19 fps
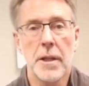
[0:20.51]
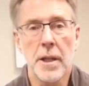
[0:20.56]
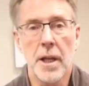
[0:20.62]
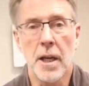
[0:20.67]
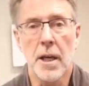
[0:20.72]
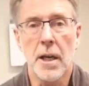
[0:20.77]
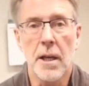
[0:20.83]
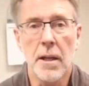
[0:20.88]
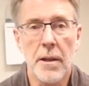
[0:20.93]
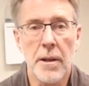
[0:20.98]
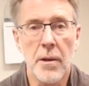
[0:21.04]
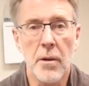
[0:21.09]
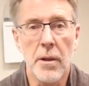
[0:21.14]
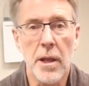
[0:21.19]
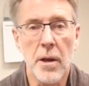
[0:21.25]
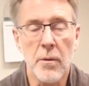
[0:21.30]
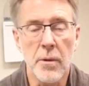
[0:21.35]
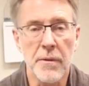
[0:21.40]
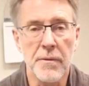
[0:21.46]
uh, that,
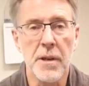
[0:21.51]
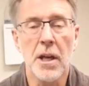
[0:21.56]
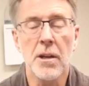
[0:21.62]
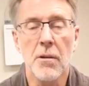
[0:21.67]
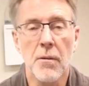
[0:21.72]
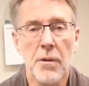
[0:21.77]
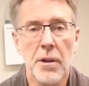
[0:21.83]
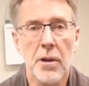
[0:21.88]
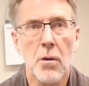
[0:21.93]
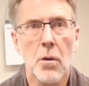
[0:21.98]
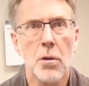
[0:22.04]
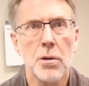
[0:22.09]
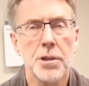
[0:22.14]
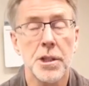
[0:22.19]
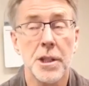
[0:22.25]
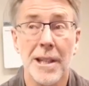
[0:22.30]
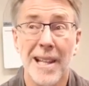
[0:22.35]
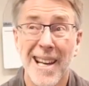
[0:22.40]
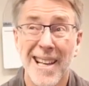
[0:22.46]
that we've done over the course
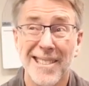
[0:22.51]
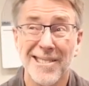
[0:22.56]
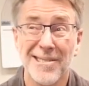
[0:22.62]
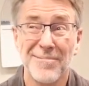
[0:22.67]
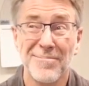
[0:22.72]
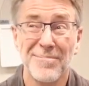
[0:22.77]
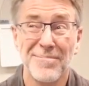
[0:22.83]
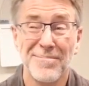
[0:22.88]
of the last